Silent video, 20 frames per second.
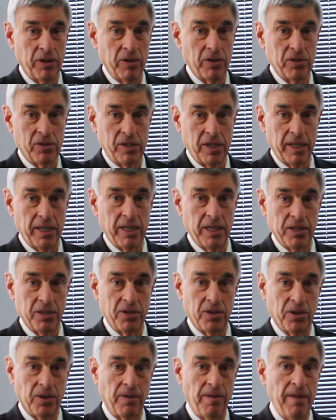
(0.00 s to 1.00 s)
your
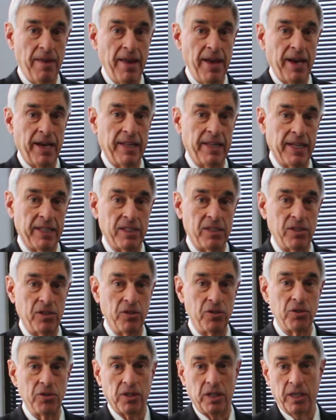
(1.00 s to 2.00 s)
signature, and that's
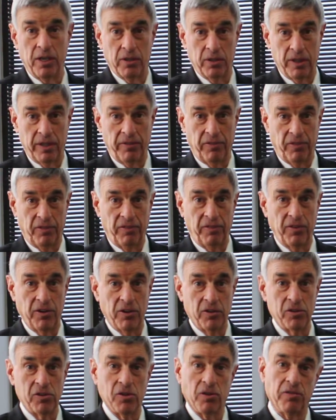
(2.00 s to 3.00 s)
usually only for
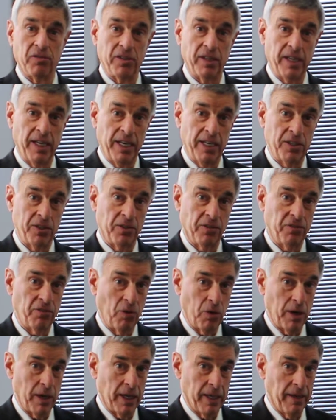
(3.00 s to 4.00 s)
folks over the age of
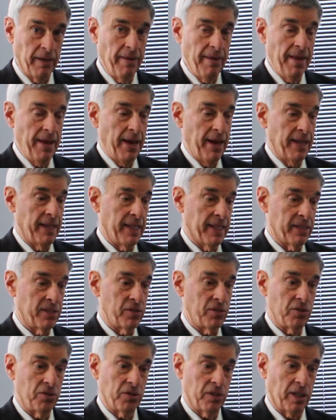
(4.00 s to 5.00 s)
40, and that's
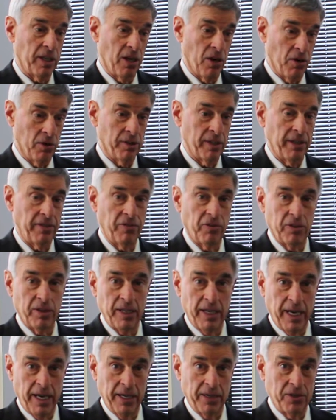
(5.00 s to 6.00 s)
usually only for
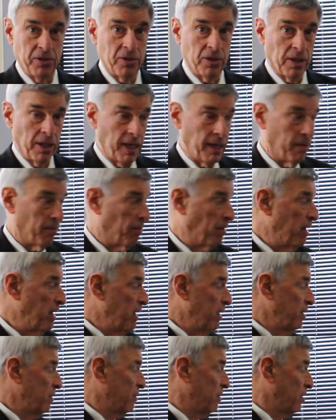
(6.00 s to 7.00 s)
the age claim.
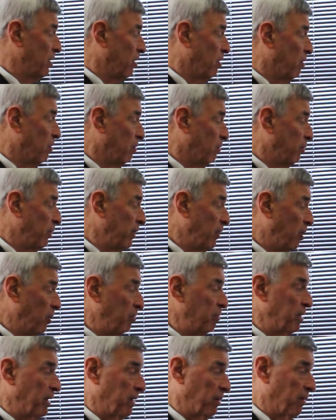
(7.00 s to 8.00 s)
So we
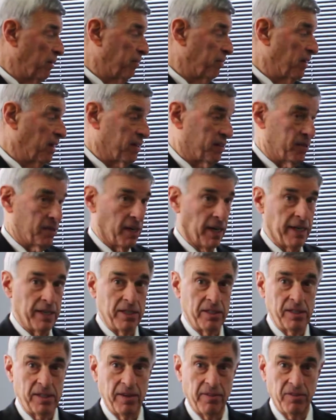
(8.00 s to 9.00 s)
hope that you have not signed
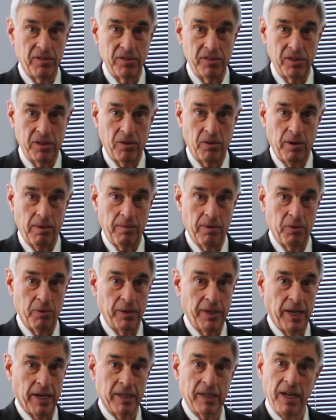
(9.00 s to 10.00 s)
a severance agreement
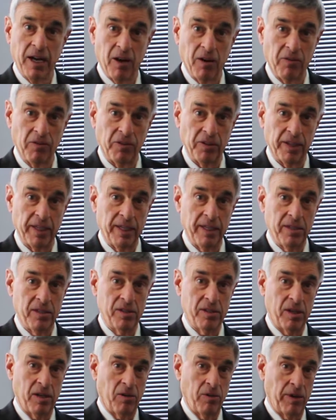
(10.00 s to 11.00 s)
without carefully
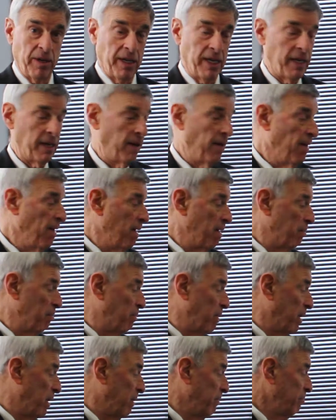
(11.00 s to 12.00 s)
considering it,
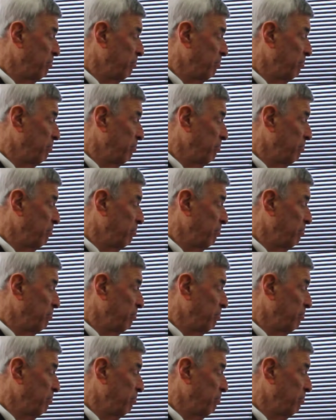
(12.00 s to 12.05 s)
but